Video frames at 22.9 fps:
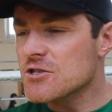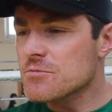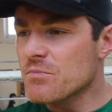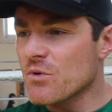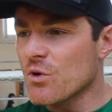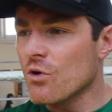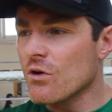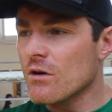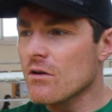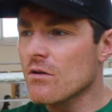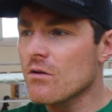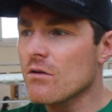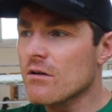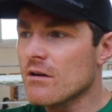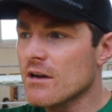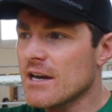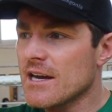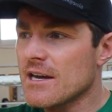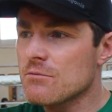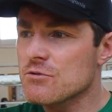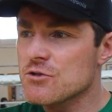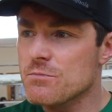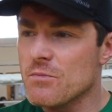But look,
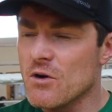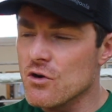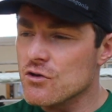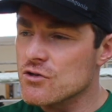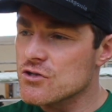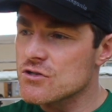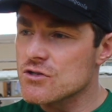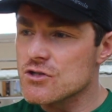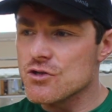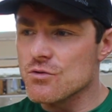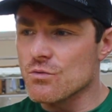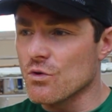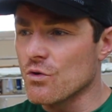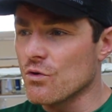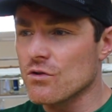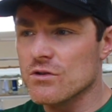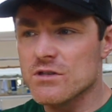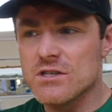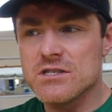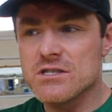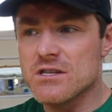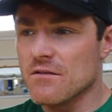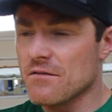he was boxing to
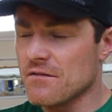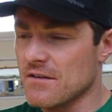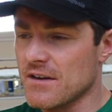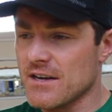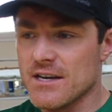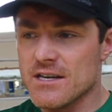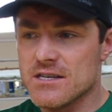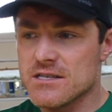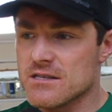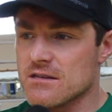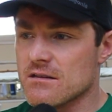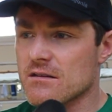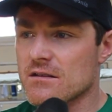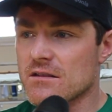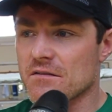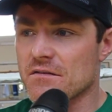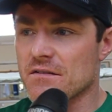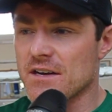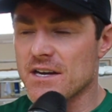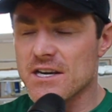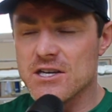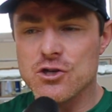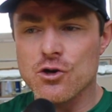orders the first, the
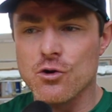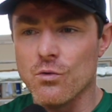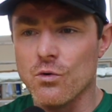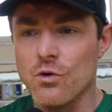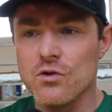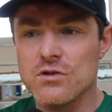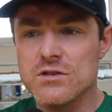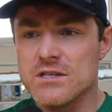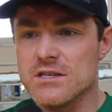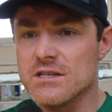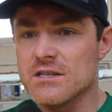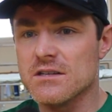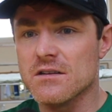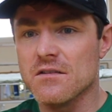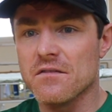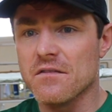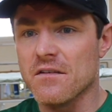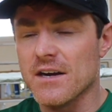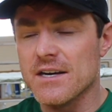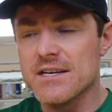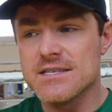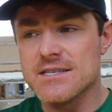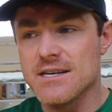first quarter of the
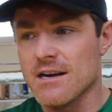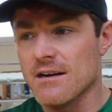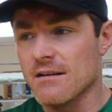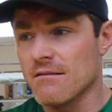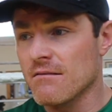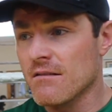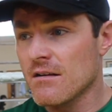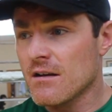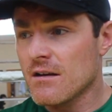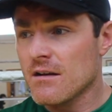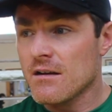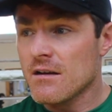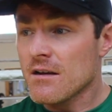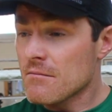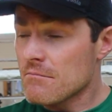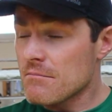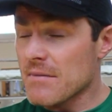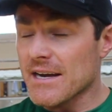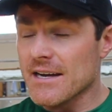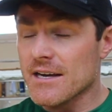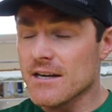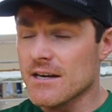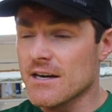fight and
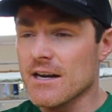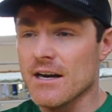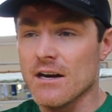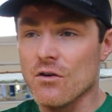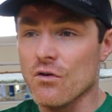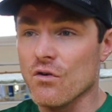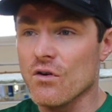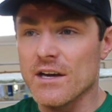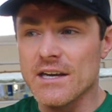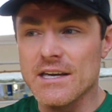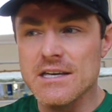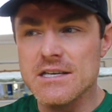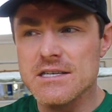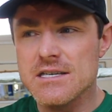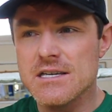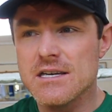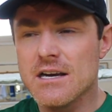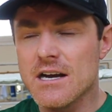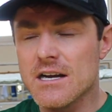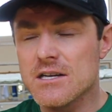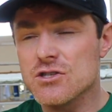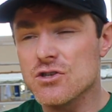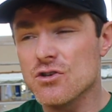making it look easy.
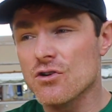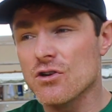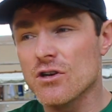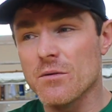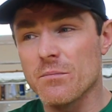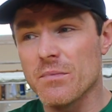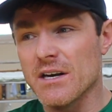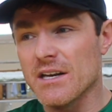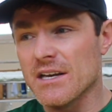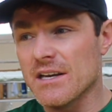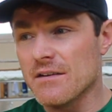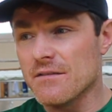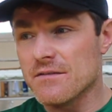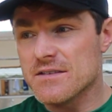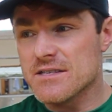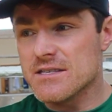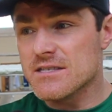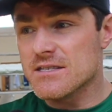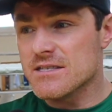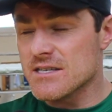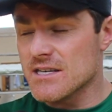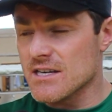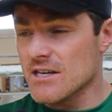I truly believe
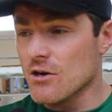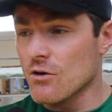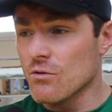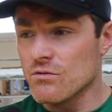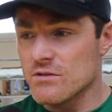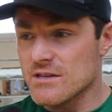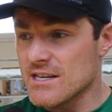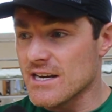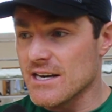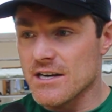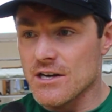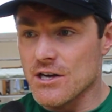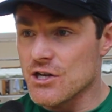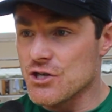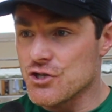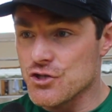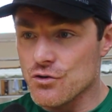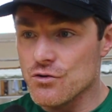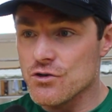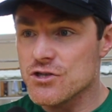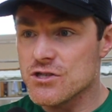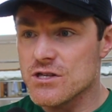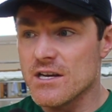Teo didn't
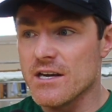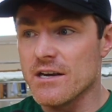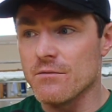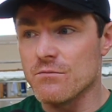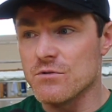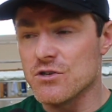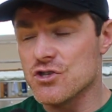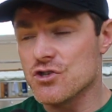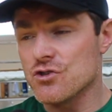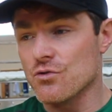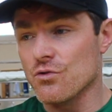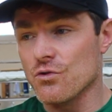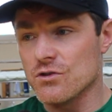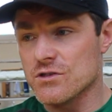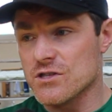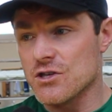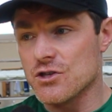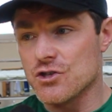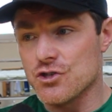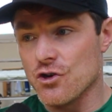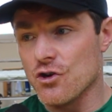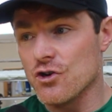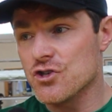adjust. It was sort
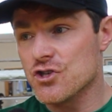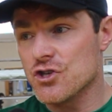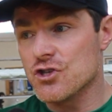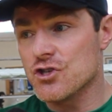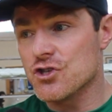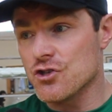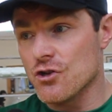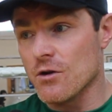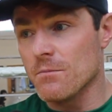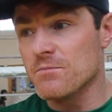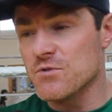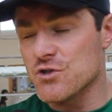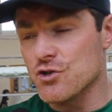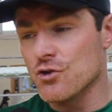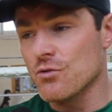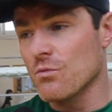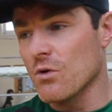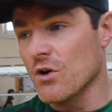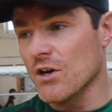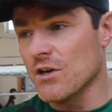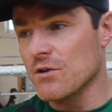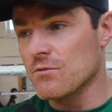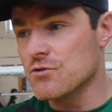of Josh stopped doing
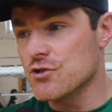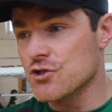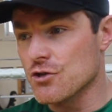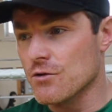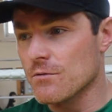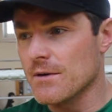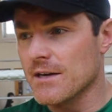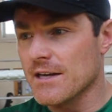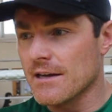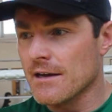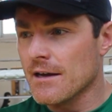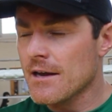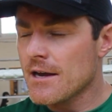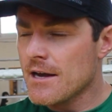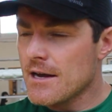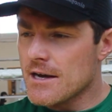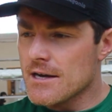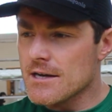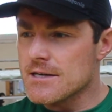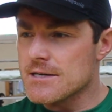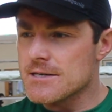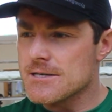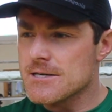what he was doing. He
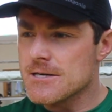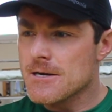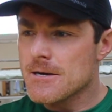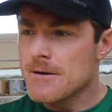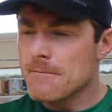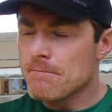is.